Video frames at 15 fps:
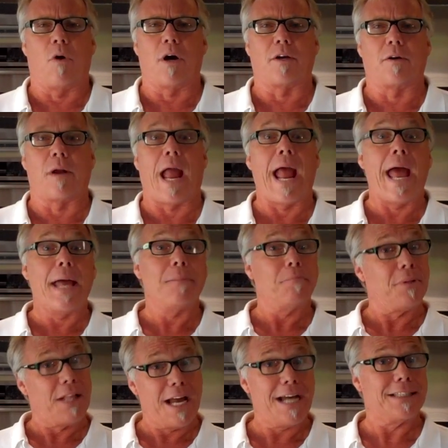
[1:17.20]
water and
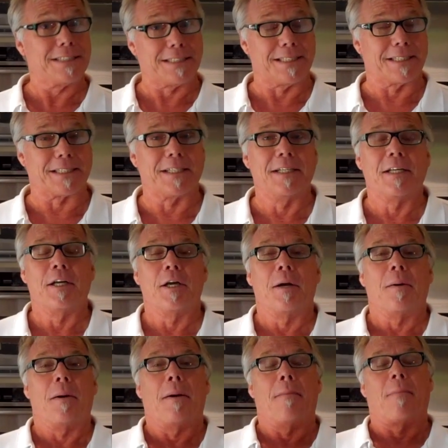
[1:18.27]
plastic.
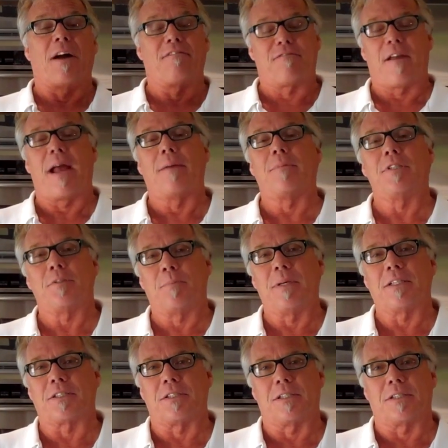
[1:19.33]
My family's
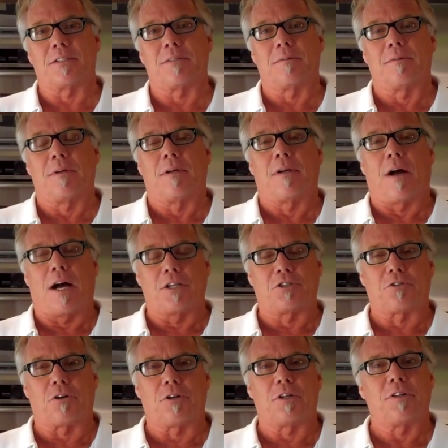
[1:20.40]
business, I
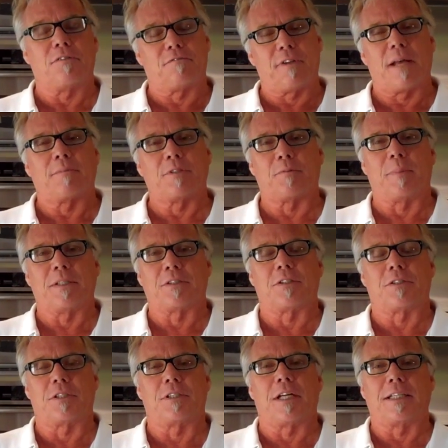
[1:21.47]
started in the family's
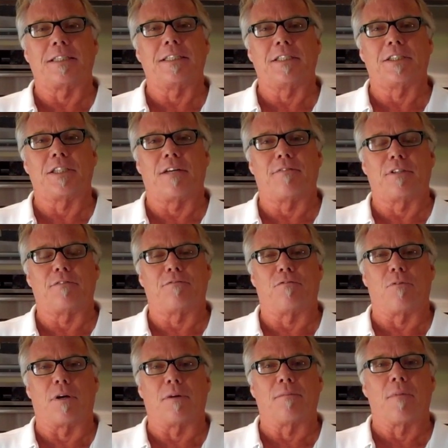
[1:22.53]
business in
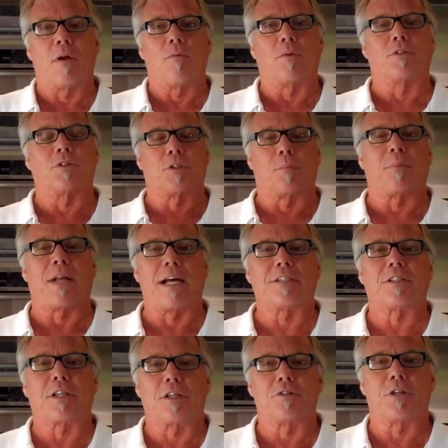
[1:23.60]
1974, which is a
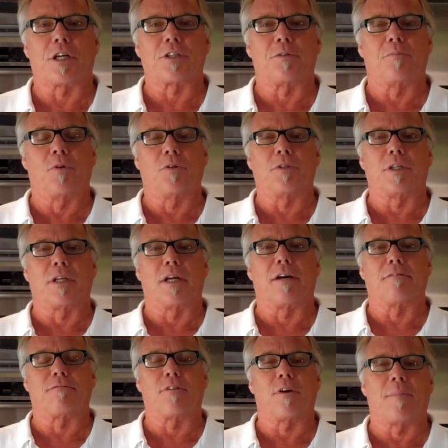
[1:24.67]
plastic injection molding
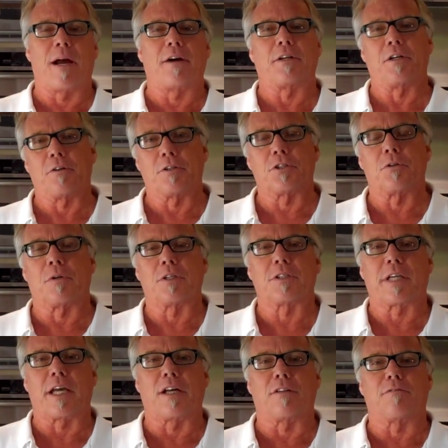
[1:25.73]
firm out here in Torrance,
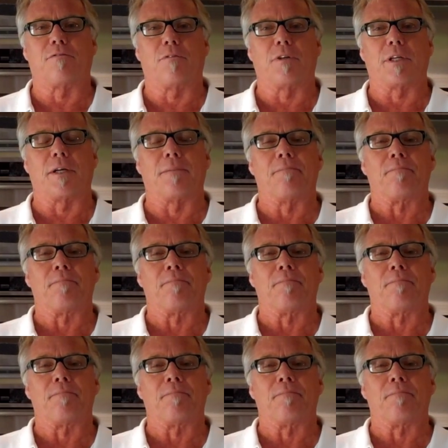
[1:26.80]
California.